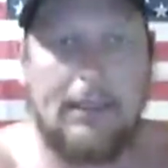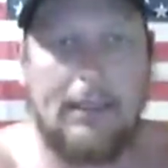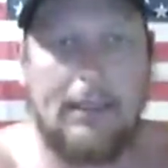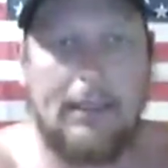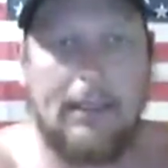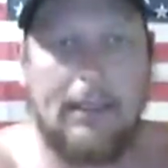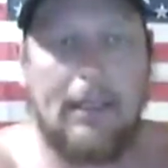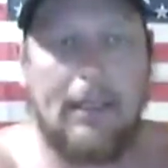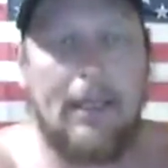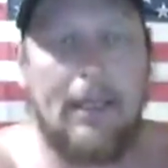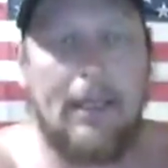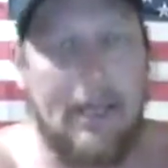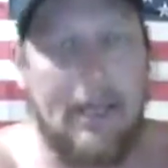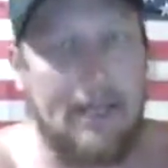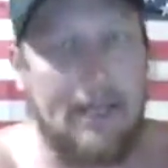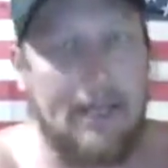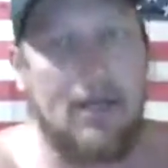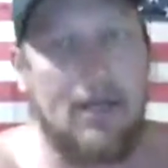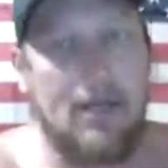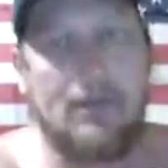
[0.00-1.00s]
I know
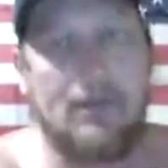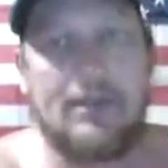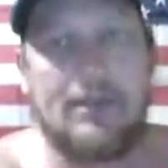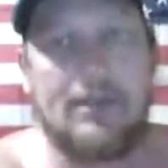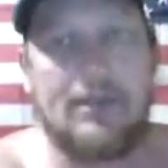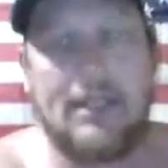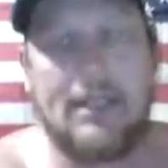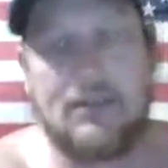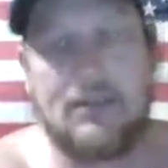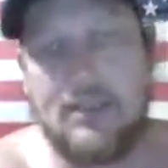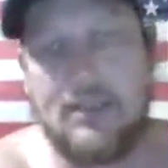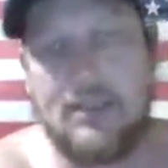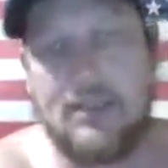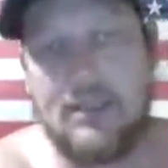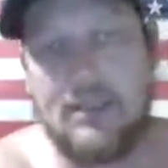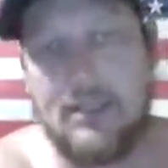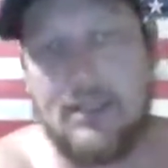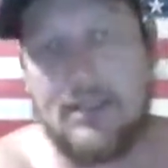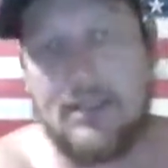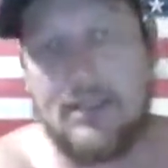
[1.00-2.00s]
that they said that they
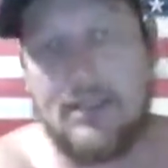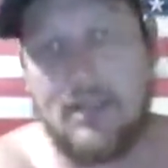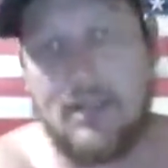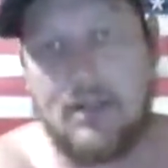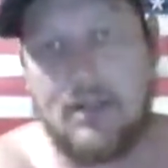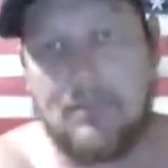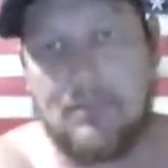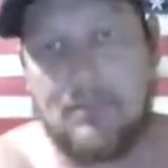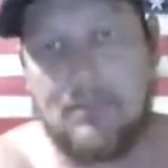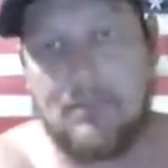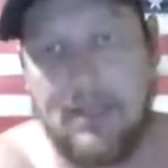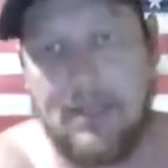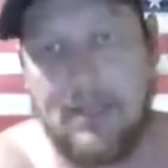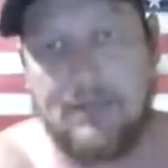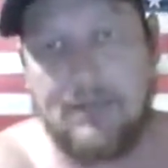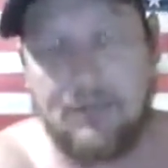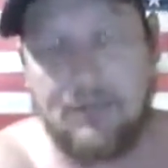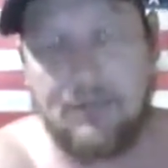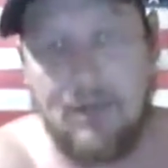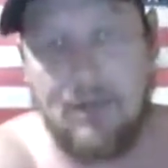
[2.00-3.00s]
turned Pence
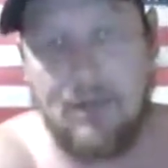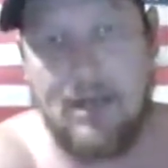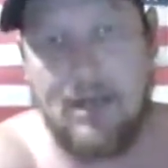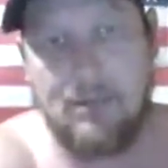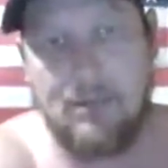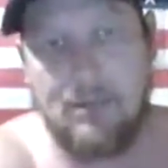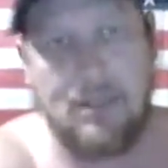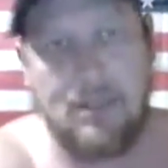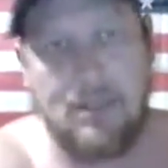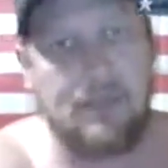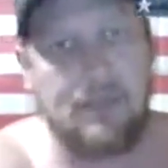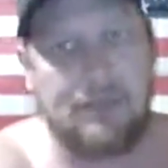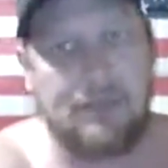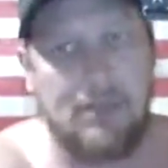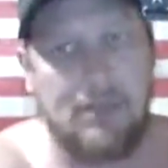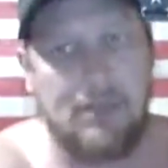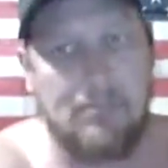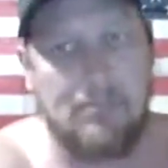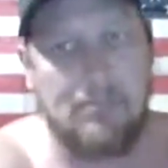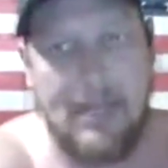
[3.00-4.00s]
around because of
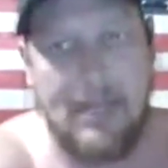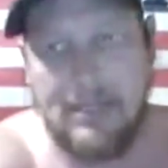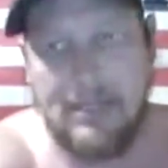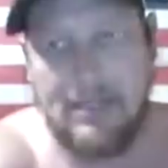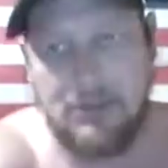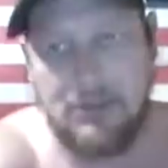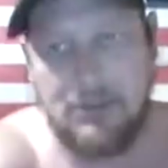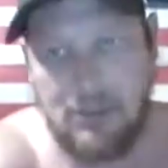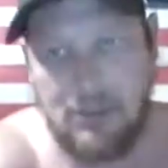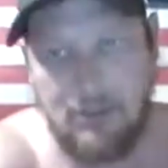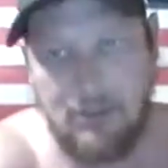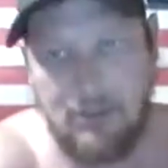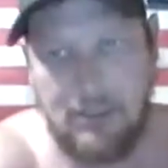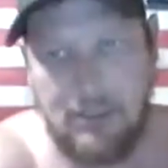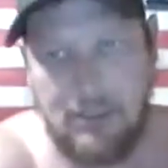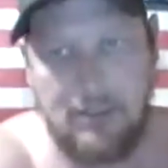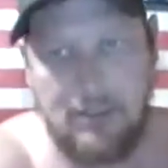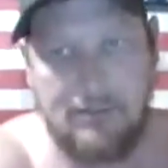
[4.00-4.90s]
somebody's shooting.